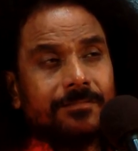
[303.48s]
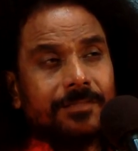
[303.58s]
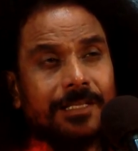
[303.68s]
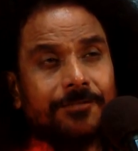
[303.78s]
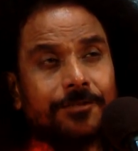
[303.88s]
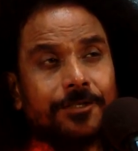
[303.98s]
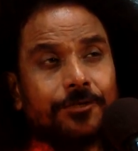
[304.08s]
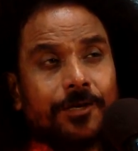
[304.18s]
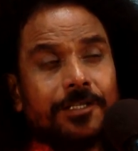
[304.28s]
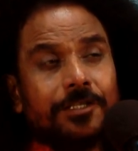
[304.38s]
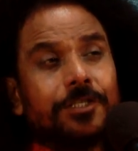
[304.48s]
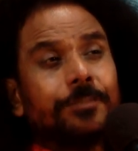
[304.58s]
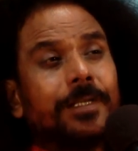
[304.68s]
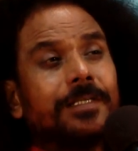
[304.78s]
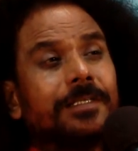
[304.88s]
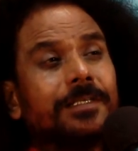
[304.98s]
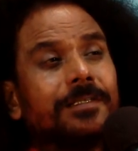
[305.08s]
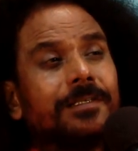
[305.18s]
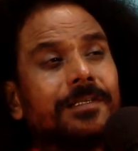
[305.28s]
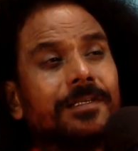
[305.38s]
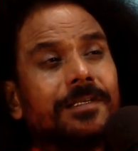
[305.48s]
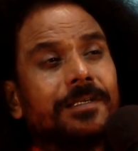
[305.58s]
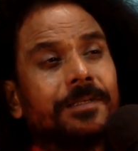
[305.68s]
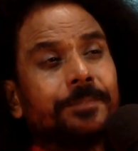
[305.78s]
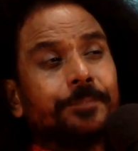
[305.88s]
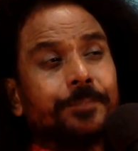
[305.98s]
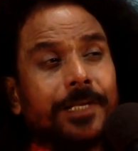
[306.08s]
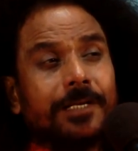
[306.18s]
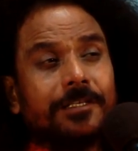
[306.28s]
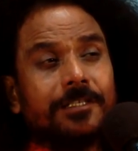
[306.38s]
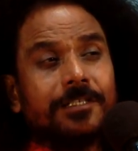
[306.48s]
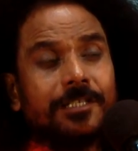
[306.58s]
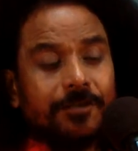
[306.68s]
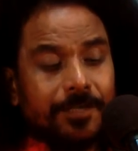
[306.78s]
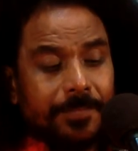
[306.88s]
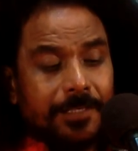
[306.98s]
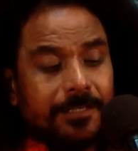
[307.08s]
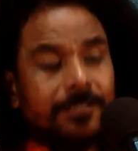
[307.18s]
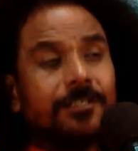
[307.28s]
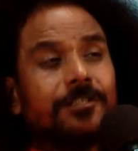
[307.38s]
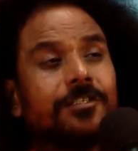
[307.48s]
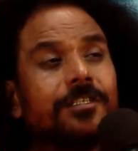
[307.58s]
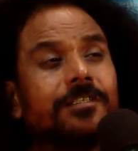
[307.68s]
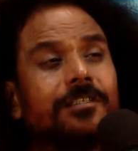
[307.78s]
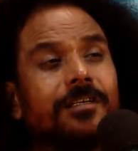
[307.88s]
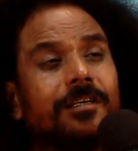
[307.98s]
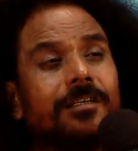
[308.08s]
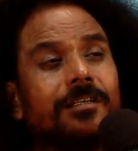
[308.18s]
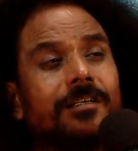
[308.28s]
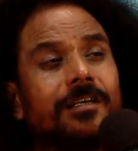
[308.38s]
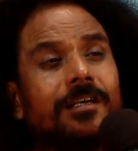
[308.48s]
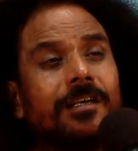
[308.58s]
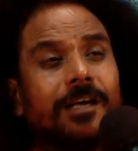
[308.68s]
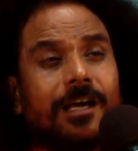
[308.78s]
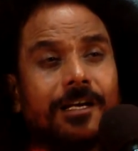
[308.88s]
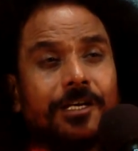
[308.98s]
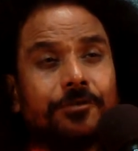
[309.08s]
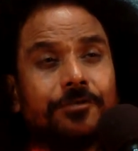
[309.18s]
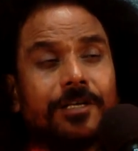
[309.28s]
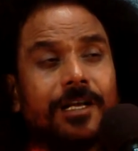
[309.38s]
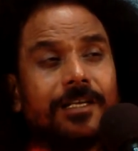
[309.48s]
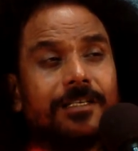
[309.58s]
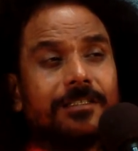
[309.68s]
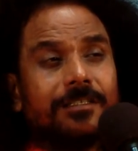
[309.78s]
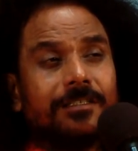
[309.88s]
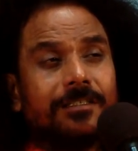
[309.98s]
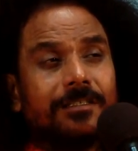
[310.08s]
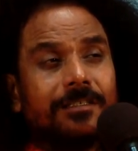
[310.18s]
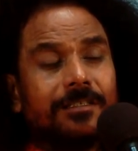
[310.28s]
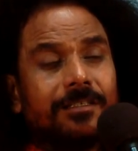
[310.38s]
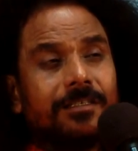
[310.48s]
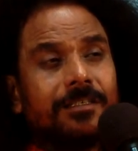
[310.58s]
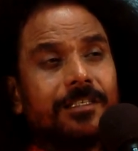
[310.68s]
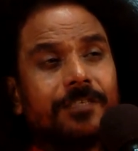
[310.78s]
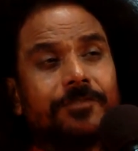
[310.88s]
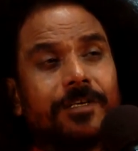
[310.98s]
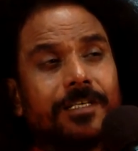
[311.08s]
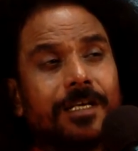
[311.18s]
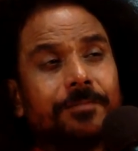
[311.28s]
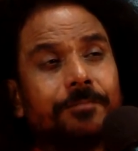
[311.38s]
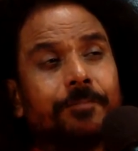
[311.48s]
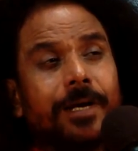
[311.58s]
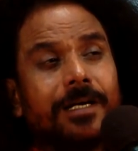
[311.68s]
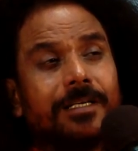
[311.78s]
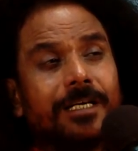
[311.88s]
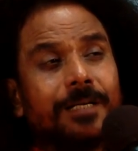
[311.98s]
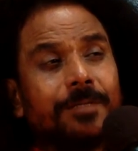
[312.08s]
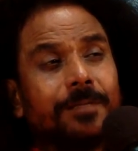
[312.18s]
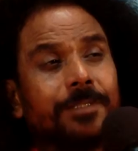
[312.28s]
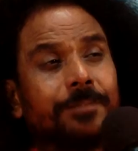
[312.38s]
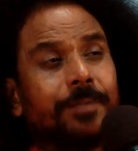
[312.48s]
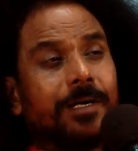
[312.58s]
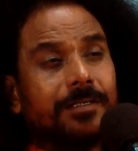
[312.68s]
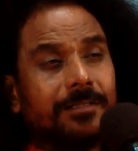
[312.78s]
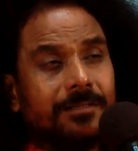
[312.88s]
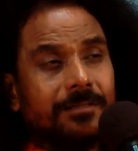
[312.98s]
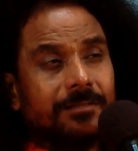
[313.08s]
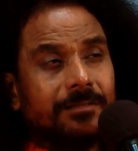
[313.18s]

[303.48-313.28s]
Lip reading: Therefore, join these places. Practice Kriya Yoga meditation sincerely and neutralize effect of bad karma of the past.